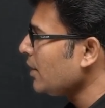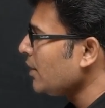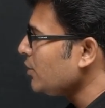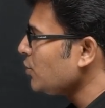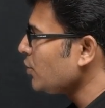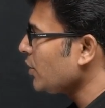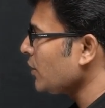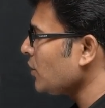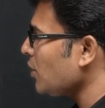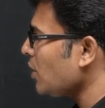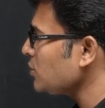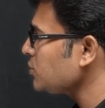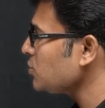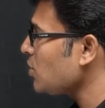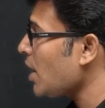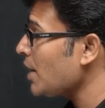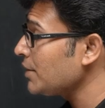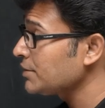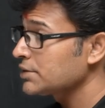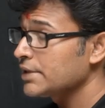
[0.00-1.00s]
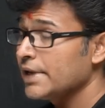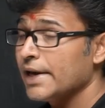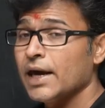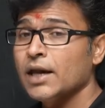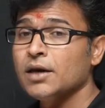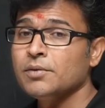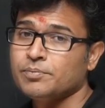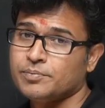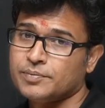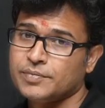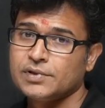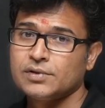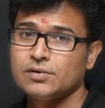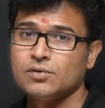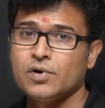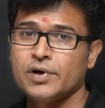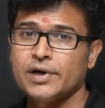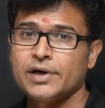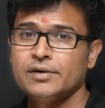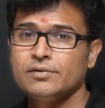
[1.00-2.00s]
you can also ask help
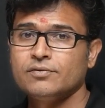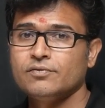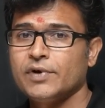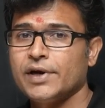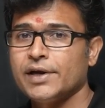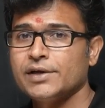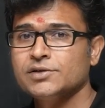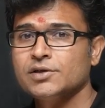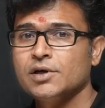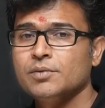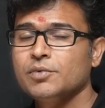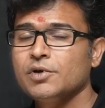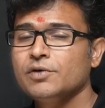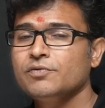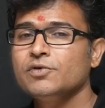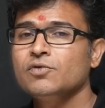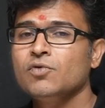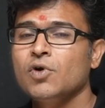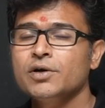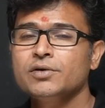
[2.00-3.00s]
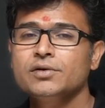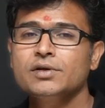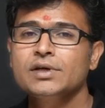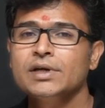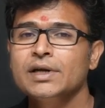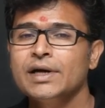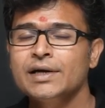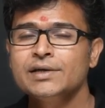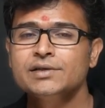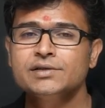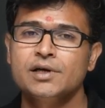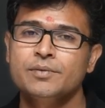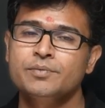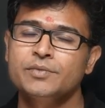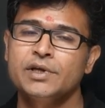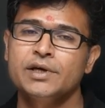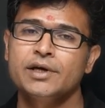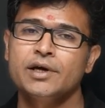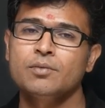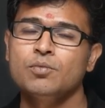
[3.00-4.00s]
okay for example if you want to learn
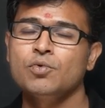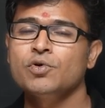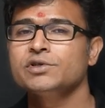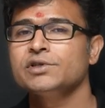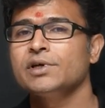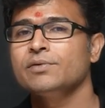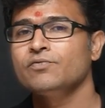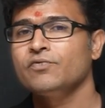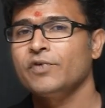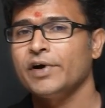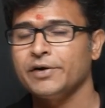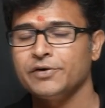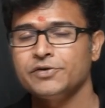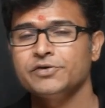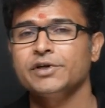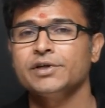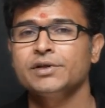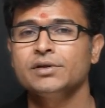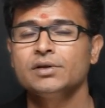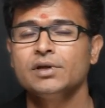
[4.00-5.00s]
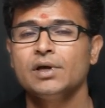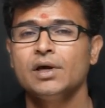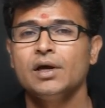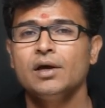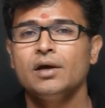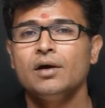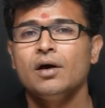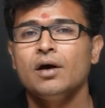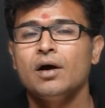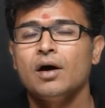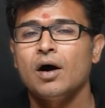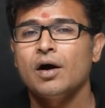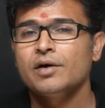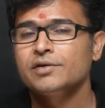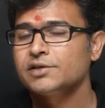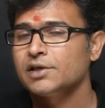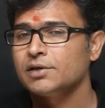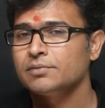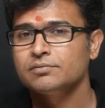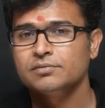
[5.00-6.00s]
something about some function
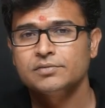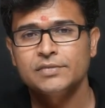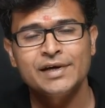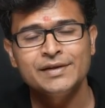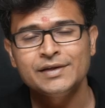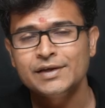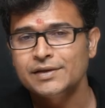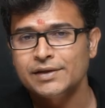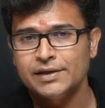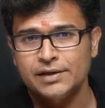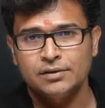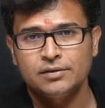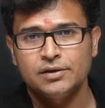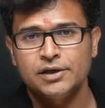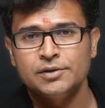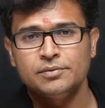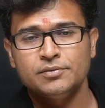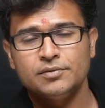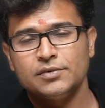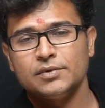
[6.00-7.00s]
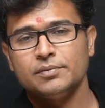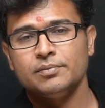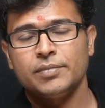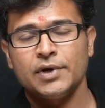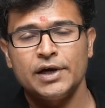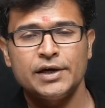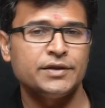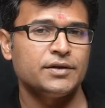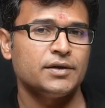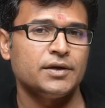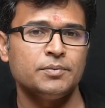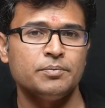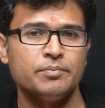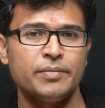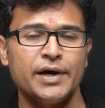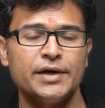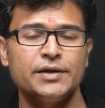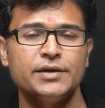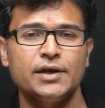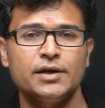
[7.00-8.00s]
or some anything in Python, in
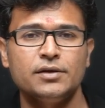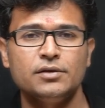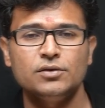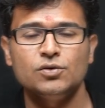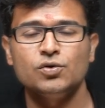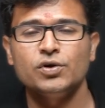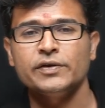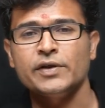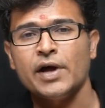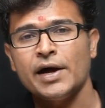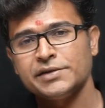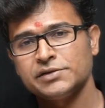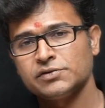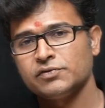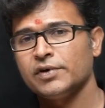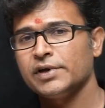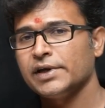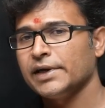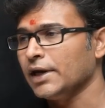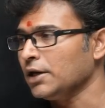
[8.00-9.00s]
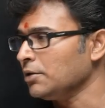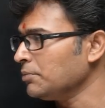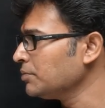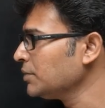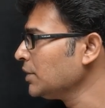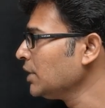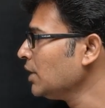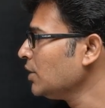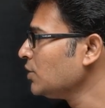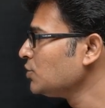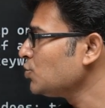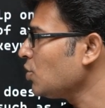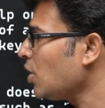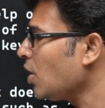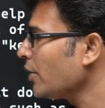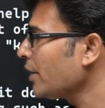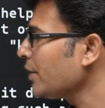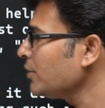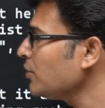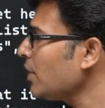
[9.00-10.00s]
Python, you can ask for help. So
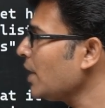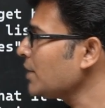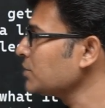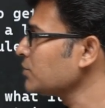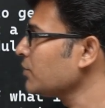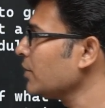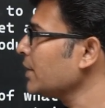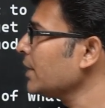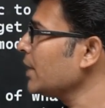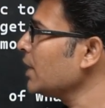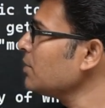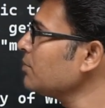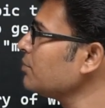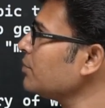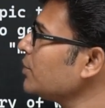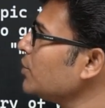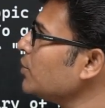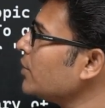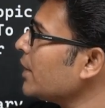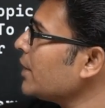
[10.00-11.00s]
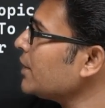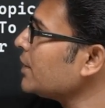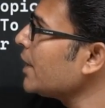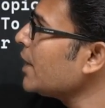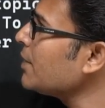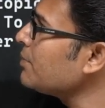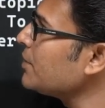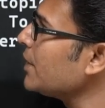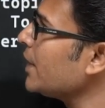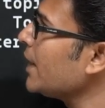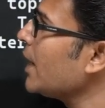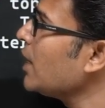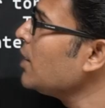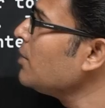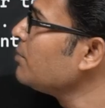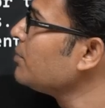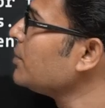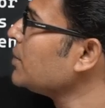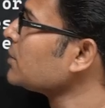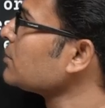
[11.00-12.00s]
how can you ask for help? You can type help